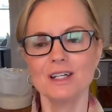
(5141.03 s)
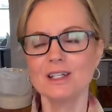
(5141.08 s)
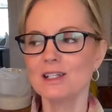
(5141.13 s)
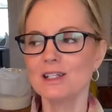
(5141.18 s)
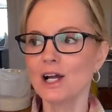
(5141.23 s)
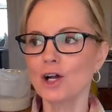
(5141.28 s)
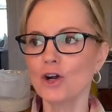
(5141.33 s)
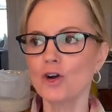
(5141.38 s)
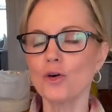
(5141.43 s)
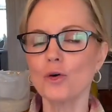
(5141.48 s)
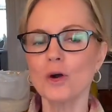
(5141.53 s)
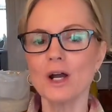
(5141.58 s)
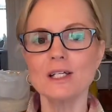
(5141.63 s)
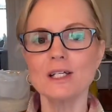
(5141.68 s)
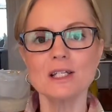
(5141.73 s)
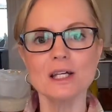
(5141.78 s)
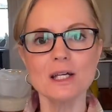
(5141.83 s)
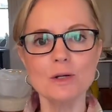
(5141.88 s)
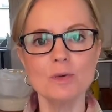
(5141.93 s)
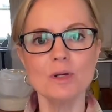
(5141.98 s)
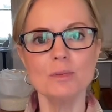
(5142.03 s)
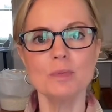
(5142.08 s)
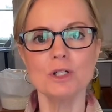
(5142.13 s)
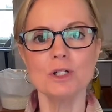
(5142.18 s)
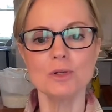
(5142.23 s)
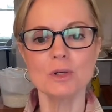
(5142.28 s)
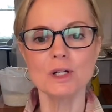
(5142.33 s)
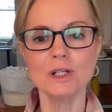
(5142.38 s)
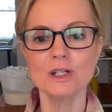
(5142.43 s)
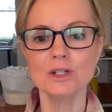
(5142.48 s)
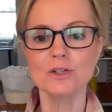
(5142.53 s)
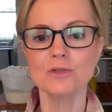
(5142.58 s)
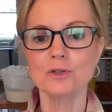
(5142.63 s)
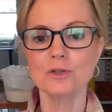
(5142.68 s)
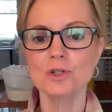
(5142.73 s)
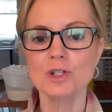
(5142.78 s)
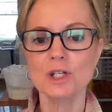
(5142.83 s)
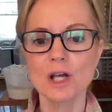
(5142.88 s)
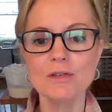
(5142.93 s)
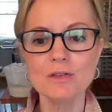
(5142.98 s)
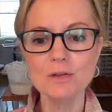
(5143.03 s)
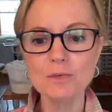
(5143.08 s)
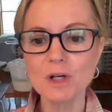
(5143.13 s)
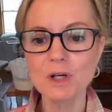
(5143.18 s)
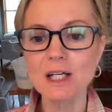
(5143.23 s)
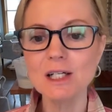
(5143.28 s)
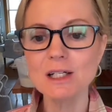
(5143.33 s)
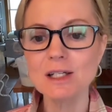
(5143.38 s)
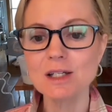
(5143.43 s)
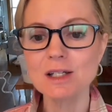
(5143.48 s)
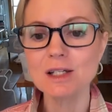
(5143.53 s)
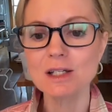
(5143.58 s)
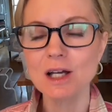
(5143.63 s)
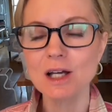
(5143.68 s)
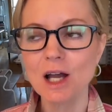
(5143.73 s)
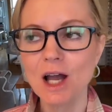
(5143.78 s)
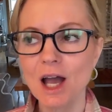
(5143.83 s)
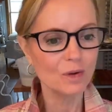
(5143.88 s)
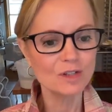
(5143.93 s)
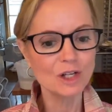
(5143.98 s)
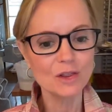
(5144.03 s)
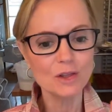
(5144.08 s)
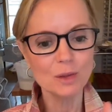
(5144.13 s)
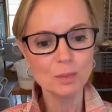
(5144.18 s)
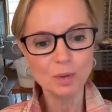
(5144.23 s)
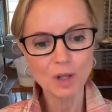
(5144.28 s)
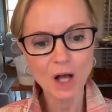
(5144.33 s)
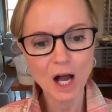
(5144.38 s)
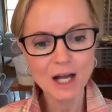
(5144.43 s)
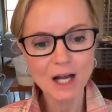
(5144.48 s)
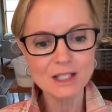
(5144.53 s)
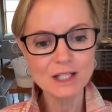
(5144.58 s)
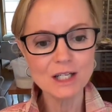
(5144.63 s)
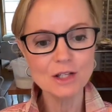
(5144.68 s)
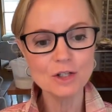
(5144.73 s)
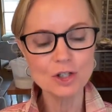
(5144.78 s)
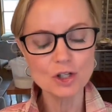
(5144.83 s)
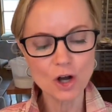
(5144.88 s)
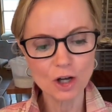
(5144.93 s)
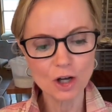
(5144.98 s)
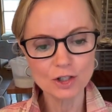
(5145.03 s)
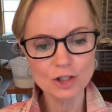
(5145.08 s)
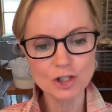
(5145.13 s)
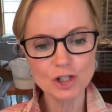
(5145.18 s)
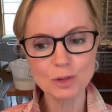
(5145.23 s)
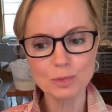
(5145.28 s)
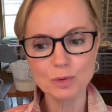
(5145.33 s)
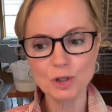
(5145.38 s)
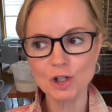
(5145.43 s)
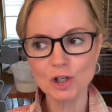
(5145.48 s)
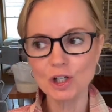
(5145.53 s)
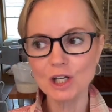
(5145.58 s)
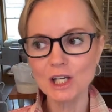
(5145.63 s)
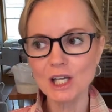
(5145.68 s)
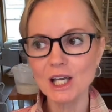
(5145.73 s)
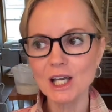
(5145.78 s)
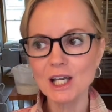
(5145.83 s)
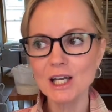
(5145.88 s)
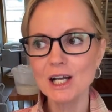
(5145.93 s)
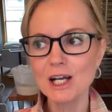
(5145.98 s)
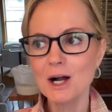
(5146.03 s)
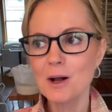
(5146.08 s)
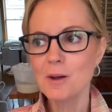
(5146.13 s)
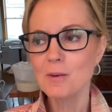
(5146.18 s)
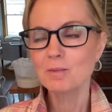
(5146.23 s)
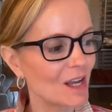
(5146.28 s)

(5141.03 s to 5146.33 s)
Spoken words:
Isn't that crazy? We've been doing this for 7 weeks. We've done the blondie, the chocolate chip cookie.